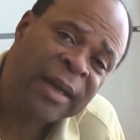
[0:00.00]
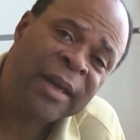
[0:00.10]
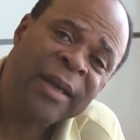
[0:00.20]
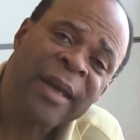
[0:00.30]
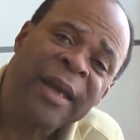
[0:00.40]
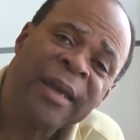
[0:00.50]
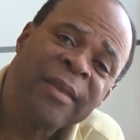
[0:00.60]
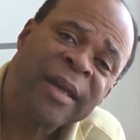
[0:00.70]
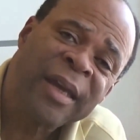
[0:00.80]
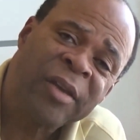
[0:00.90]
It in
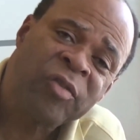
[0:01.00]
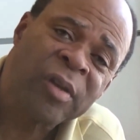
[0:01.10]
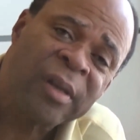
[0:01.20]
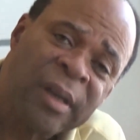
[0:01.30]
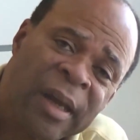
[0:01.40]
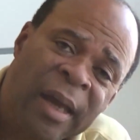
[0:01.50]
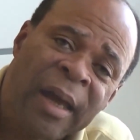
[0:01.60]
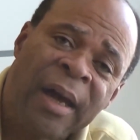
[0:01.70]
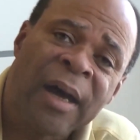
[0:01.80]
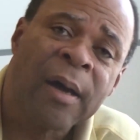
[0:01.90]
the Kitchen.
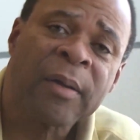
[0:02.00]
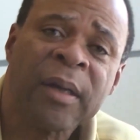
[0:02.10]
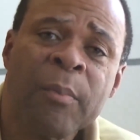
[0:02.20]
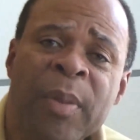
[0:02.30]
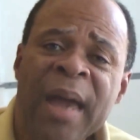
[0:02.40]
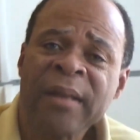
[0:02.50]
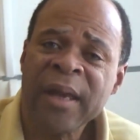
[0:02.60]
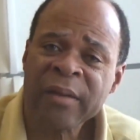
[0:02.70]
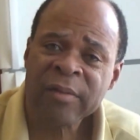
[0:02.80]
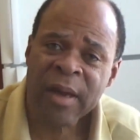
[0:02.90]
Come back
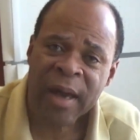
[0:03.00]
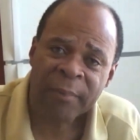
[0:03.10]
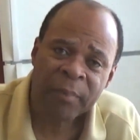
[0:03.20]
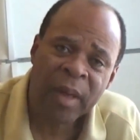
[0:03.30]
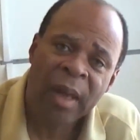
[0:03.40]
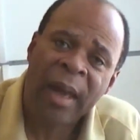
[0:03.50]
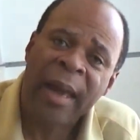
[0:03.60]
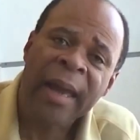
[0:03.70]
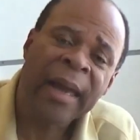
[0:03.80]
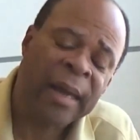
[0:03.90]
next time,
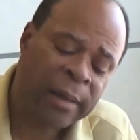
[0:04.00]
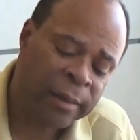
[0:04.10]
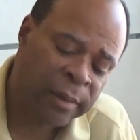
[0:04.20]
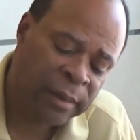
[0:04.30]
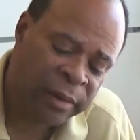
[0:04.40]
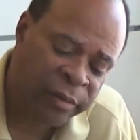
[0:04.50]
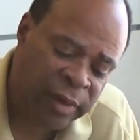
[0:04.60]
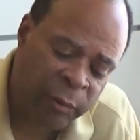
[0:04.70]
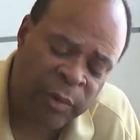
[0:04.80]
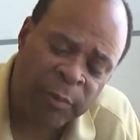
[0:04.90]
and let's
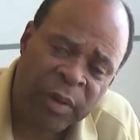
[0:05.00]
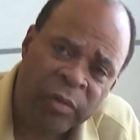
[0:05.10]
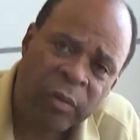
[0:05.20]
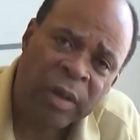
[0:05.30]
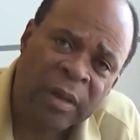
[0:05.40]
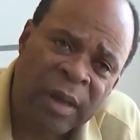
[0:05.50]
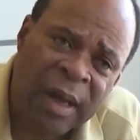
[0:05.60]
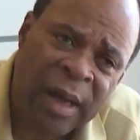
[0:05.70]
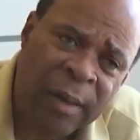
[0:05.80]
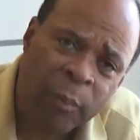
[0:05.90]
see, we've been doing
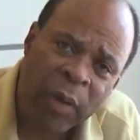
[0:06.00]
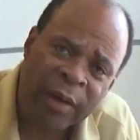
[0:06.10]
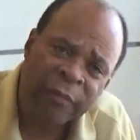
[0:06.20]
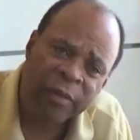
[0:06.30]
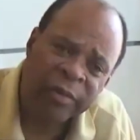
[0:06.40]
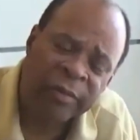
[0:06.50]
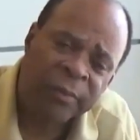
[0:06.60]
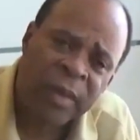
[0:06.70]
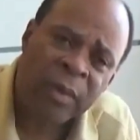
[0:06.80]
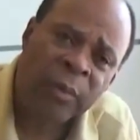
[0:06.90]
breakfast,
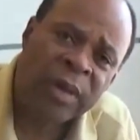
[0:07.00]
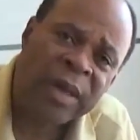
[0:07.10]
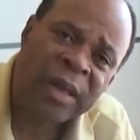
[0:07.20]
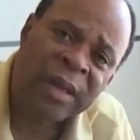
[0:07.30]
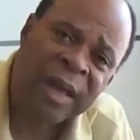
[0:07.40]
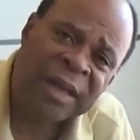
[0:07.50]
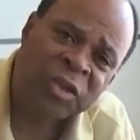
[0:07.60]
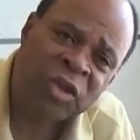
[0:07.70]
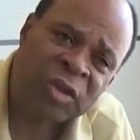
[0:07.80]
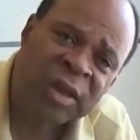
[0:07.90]
we did
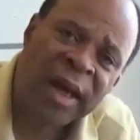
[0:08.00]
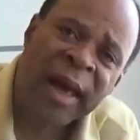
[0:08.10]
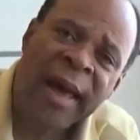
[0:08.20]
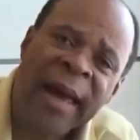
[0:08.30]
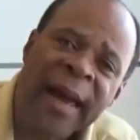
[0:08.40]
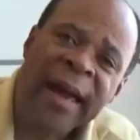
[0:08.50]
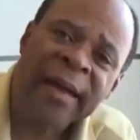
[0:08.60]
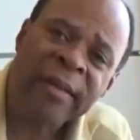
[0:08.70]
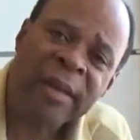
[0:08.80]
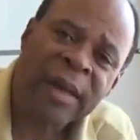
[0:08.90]
lunch,
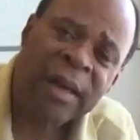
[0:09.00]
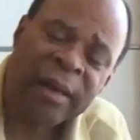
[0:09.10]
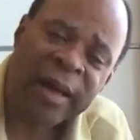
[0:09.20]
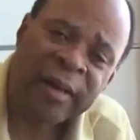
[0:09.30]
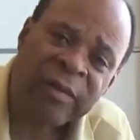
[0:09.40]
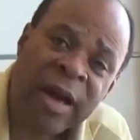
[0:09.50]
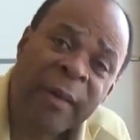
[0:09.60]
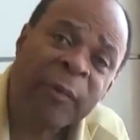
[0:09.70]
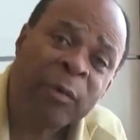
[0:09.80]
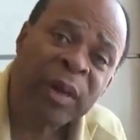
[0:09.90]
and next
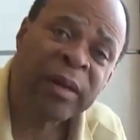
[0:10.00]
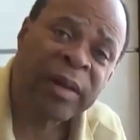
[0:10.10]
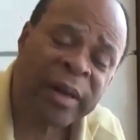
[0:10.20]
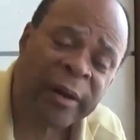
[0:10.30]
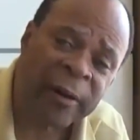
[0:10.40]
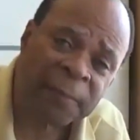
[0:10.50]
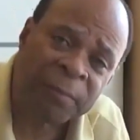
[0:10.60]
time will be dinner.